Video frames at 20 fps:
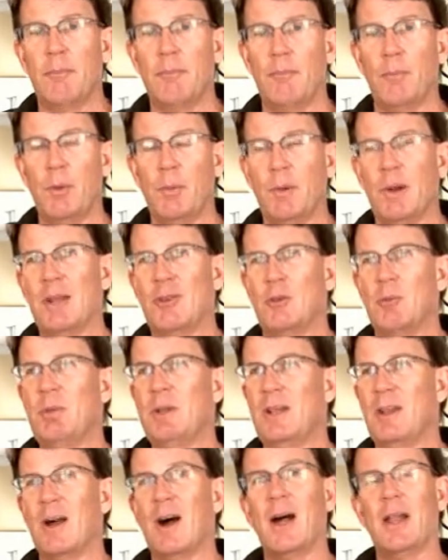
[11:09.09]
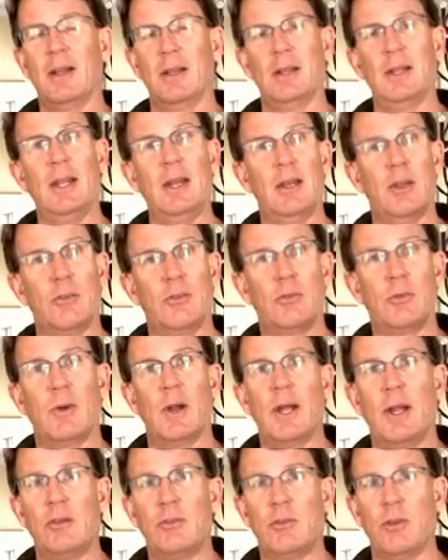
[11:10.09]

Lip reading: We want it to be non-elitist, right?